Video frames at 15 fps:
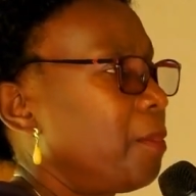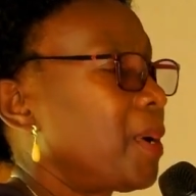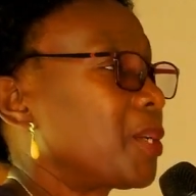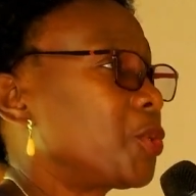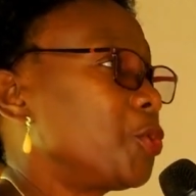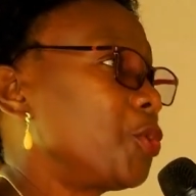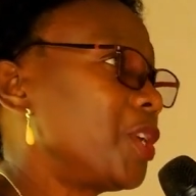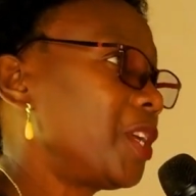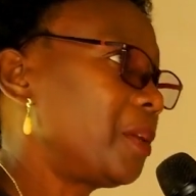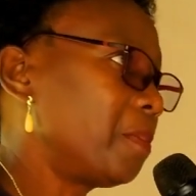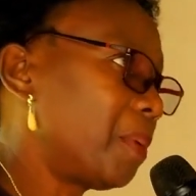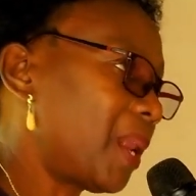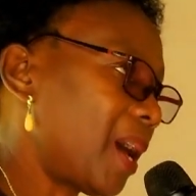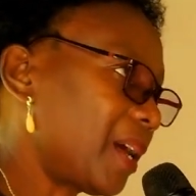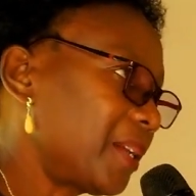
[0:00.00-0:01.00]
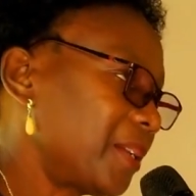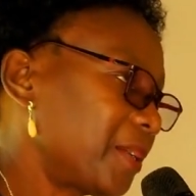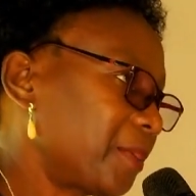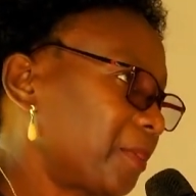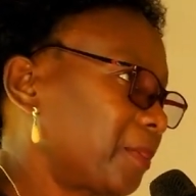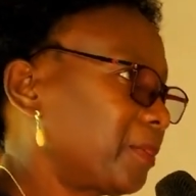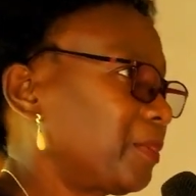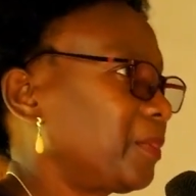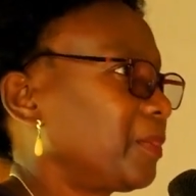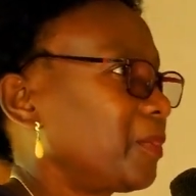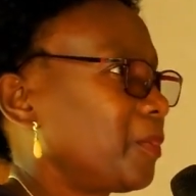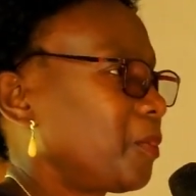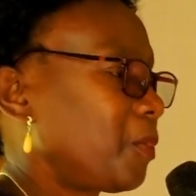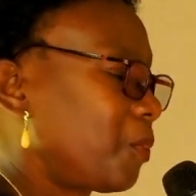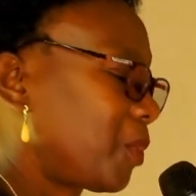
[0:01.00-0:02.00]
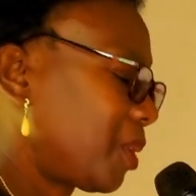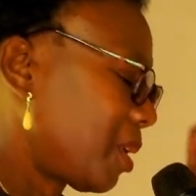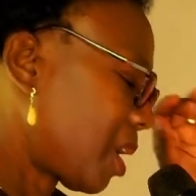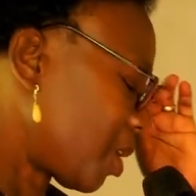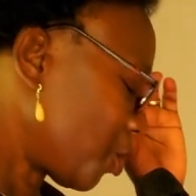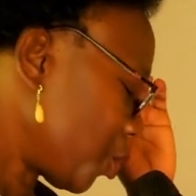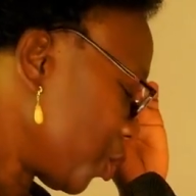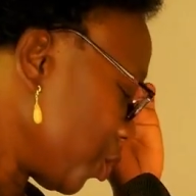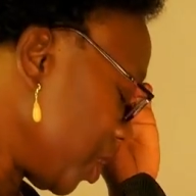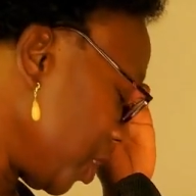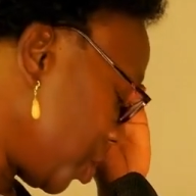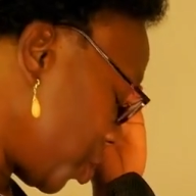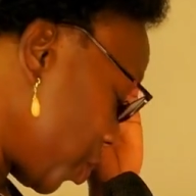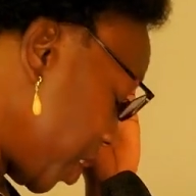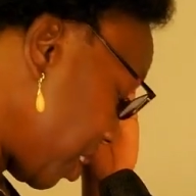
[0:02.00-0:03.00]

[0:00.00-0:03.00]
But you need blood. And you need to